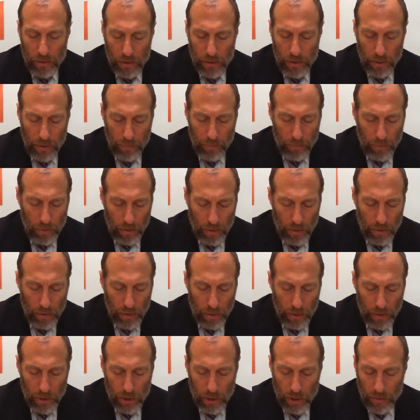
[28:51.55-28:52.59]
Timna
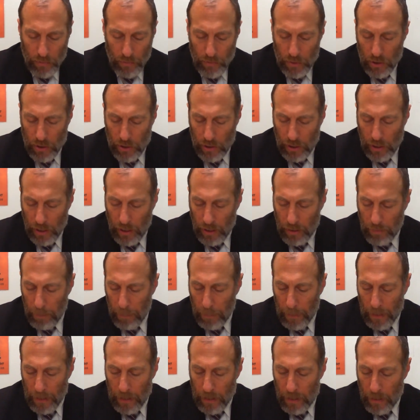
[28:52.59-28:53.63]
Shiva Shnin
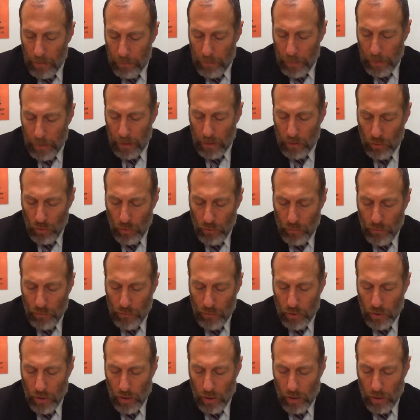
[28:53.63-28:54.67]

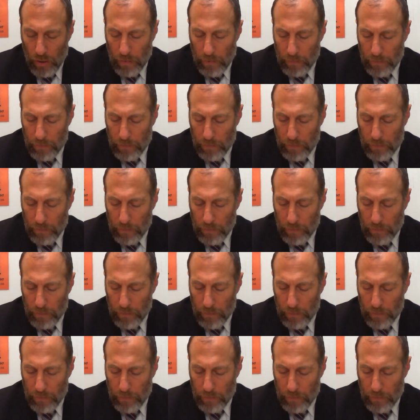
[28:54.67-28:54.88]
B'duvsha.